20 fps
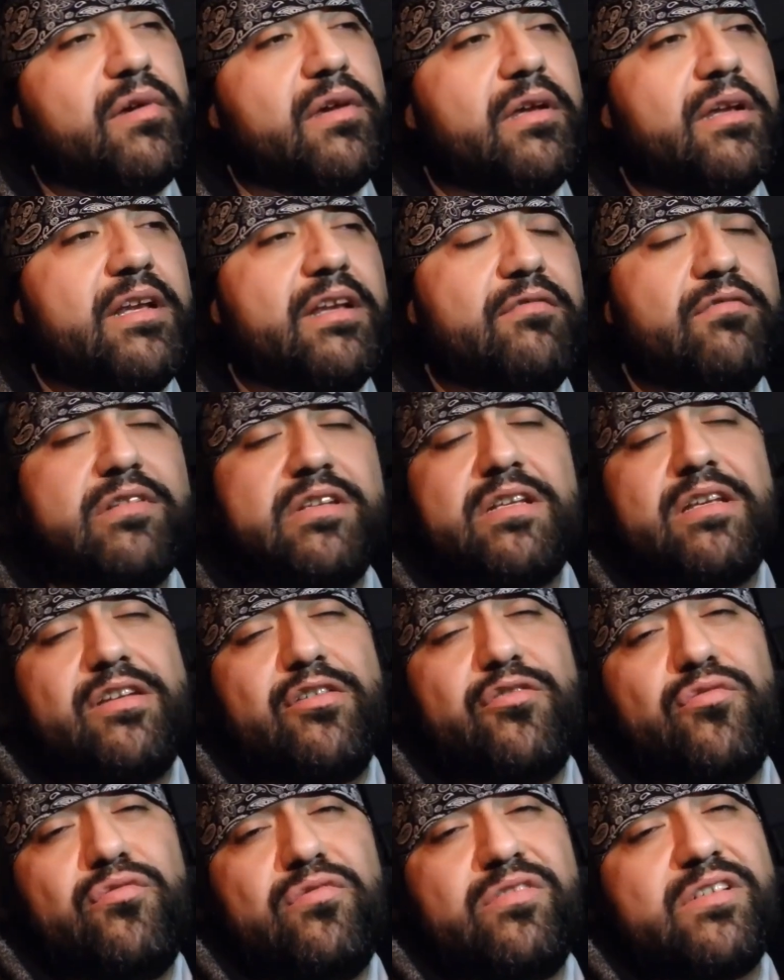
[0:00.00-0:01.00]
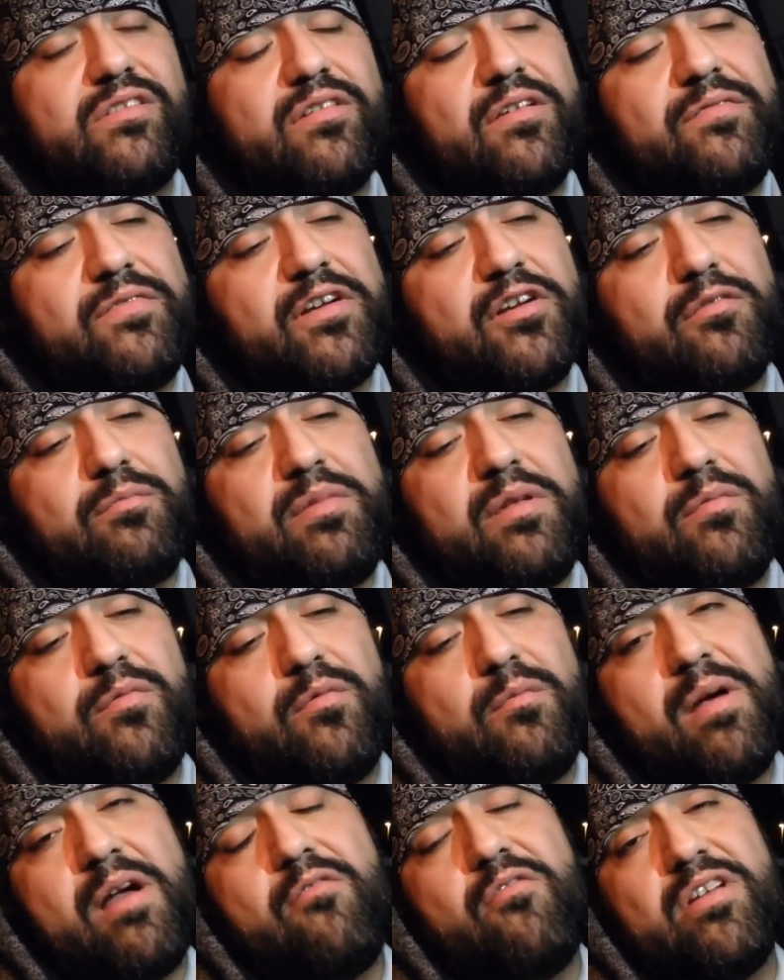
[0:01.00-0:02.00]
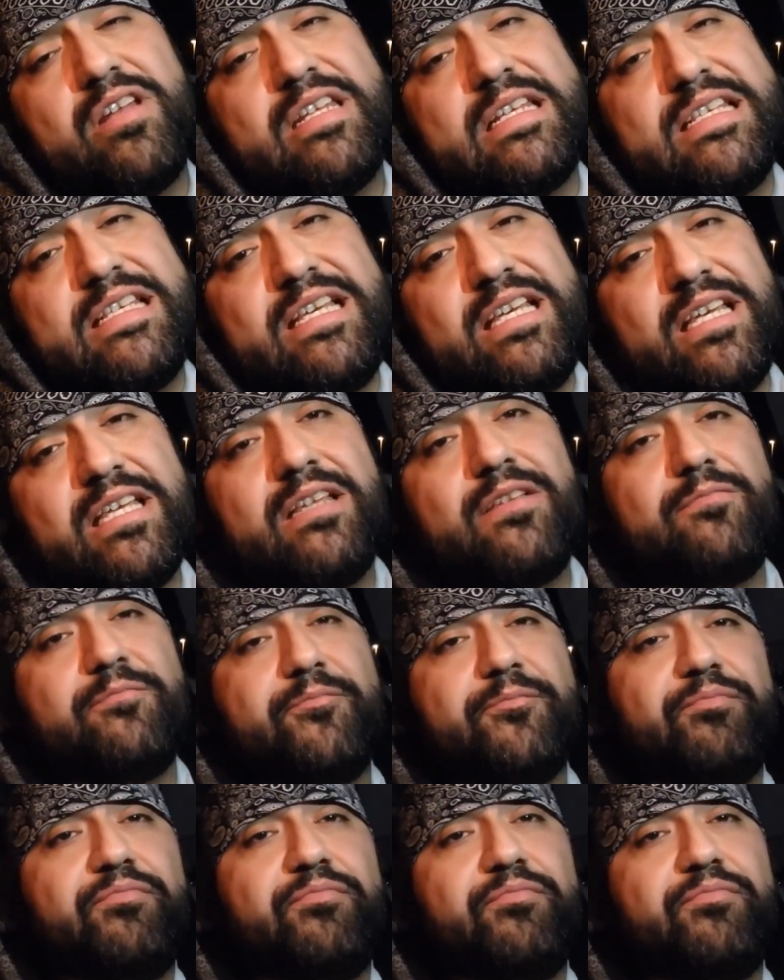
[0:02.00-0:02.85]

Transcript: but it was new, so I figured people might want to see it.